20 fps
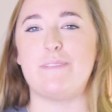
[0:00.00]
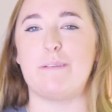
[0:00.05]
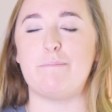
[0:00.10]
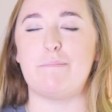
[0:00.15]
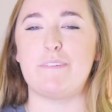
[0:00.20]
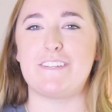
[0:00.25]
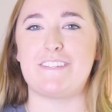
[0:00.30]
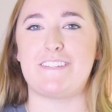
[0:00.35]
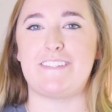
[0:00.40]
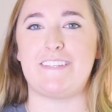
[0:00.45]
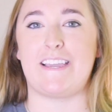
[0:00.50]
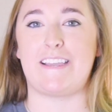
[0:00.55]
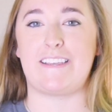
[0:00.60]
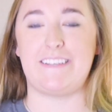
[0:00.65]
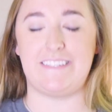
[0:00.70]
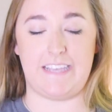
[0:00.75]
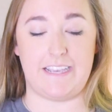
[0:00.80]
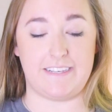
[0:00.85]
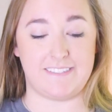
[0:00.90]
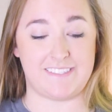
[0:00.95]
number
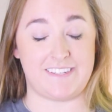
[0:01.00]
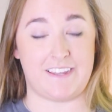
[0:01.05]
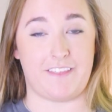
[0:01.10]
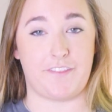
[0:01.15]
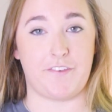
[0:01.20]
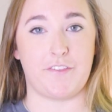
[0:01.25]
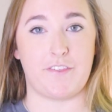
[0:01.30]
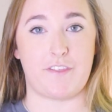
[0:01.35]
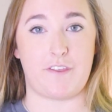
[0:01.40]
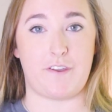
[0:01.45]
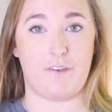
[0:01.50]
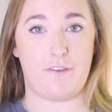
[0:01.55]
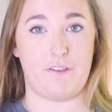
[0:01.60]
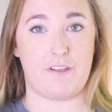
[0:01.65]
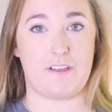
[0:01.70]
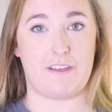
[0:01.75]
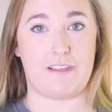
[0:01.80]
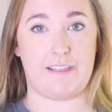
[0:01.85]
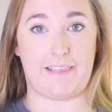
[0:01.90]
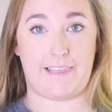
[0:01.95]
6 is another
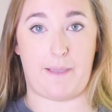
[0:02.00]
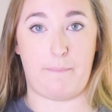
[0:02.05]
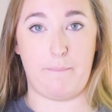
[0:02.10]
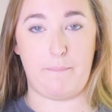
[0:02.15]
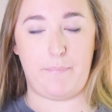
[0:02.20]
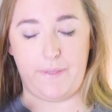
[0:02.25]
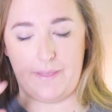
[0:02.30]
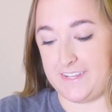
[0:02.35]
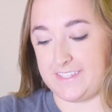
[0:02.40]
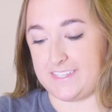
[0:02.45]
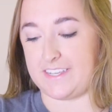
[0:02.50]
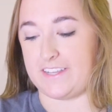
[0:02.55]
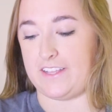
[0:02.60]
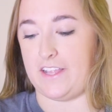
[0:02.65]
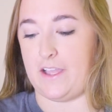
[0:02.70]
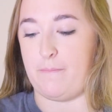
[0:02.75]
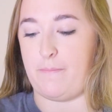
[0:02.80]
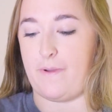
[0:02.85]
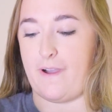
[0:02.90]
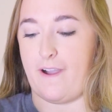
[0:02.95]
little clump. It's a
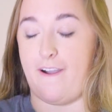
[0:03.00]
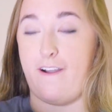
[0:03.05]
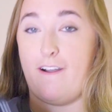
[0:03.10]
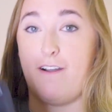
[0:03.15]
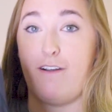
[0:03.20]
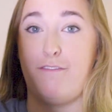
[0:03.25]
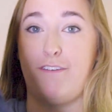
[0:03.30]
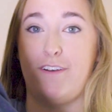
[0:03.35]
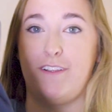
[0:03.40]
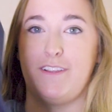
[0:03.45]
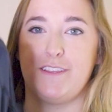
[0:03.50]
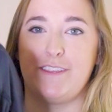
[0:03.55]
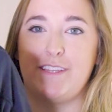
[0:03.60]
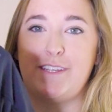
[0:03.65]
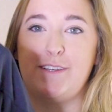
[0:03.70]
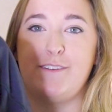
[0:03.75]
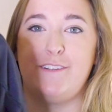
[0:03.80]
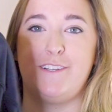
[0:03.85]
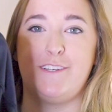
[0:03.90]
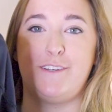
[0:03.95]
clump of
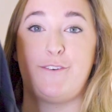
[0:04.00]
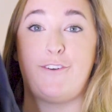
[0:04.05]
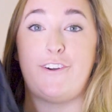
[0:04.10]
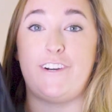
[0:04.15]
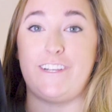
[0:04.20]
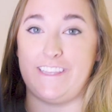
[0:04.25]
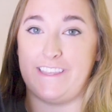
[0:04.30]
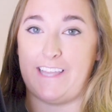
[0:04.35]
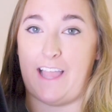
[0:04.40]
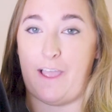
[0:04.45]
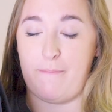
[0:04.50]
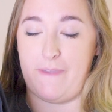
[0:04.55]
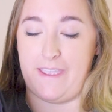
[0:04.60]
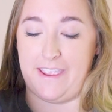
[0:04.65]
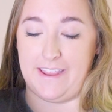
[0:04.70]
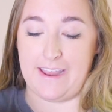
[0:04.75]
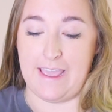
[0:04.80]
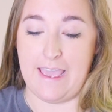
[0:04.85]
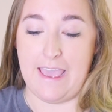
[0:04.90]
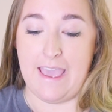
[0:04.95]
Lulu
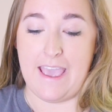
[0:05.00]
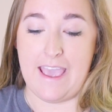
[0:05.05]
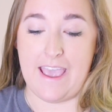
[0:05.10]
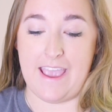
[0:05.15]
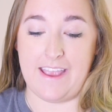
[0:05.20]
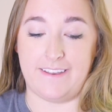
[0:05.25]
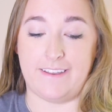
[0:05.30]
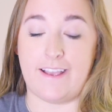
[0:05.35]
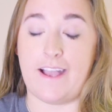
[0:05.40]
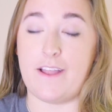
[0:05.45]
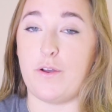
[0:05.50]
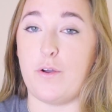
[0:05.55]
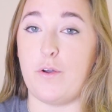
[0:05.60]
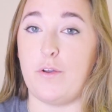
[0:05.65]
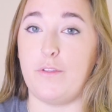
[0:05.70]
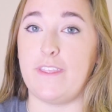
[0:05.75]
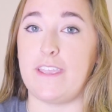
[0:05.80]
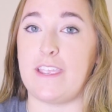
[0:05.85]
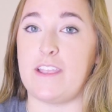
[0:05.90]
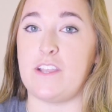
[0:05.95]
Lemon. And not
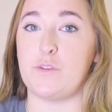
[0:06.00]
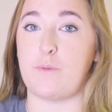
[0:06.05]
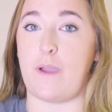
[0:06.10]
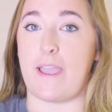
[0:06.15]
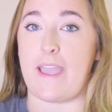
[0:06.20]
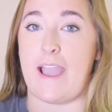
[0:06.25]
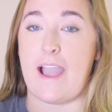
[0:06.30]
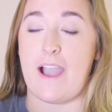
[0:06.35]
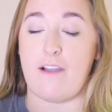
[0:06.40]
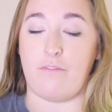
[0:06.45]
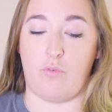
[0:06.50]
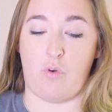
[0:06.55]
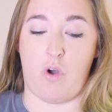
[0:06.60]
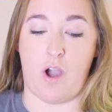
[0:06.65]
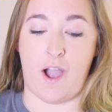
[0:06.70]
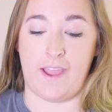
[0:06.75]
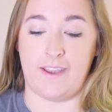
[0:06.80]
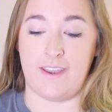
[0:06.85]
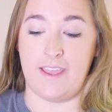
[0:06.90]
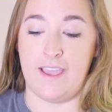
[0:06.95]
only do I have
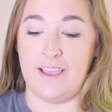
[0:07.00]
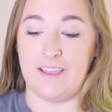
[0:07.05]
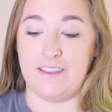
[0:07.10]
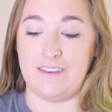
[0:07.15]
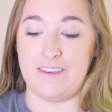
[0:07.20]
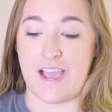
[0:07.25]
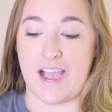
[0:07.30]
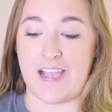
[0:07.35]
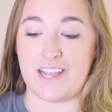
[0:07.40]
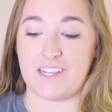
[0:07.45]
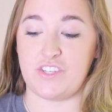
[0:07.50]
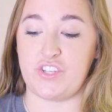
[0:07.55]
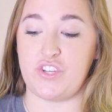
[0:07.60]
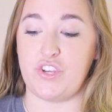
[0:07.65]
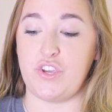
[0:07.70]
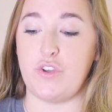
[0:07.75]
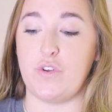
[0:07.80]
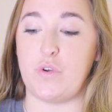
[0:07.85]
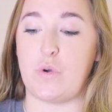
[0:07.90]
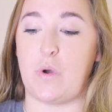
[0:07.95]
1, not
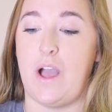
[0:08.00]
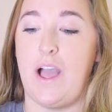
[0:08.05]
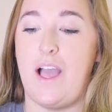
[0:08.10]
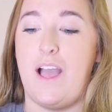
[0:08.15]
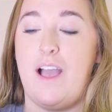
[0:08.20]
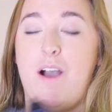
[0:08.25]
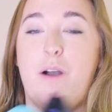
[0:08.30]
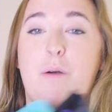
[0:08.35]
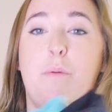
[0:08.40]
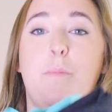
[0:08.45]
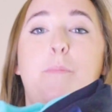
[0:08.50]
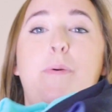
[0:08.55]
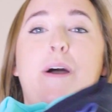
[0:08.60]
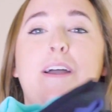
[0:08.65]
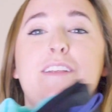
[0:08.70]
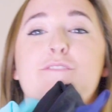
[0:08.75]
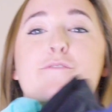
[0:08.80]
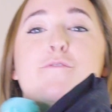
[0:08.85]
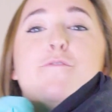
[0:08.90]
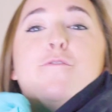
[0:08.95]
2,
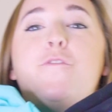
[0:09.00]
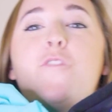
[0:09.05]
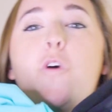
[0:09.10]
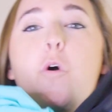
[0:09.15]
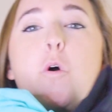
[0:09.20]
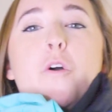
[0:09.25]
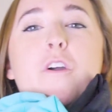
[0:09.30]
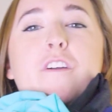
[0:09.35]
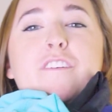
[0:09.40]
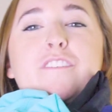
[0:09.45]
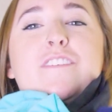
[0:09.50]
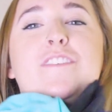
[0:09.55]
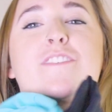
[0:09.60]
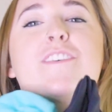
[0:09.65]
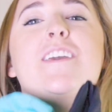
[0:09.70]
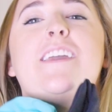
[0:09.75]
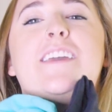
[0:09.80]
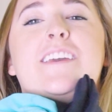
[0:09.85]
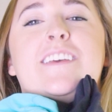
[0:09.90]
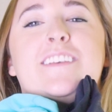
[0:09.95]
but 4
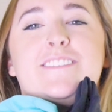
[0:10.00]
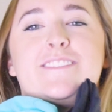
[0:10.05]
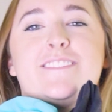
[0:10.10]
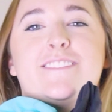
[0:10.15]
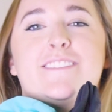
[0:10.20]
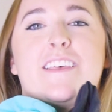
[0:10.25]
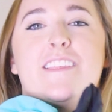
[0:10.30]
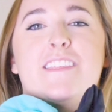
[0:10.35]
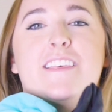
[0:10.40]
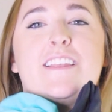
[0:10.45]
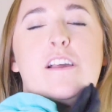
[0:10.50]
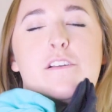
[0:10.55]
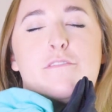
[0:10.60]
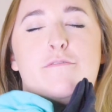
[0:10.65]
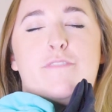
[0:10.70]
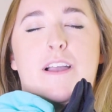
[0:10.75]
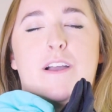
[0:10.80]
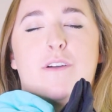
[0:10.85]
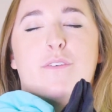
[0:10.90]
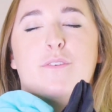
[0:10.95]
things that I've
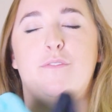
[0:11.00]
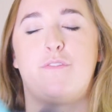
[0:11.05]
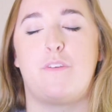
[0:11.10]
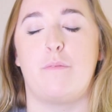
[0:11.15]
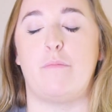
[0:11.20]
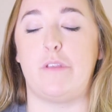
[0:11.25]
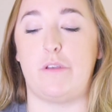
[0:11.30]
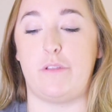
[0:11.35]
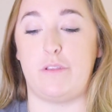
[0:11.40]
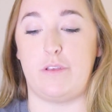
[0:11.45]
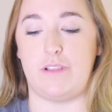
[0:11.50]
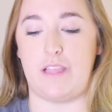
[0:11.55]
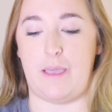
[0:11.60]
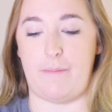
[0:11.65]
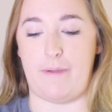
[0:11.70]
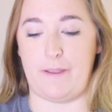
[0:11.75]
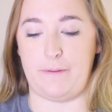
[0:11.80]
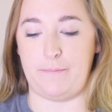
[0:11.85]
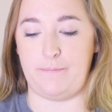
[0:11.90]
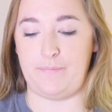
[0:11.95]
found from Lulu
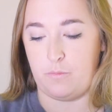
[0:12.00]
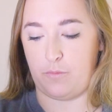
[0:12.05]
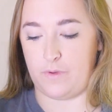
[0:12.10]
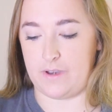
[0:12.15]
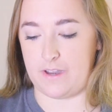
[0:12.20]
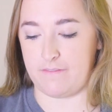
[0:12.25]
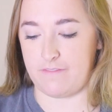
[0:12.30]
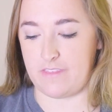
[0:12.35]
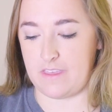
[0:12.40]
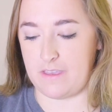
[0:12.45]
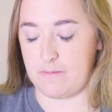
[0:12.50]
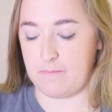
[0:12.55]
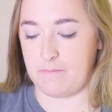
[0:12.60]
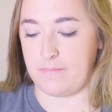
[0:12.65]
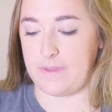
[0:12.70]
Lemon. One of them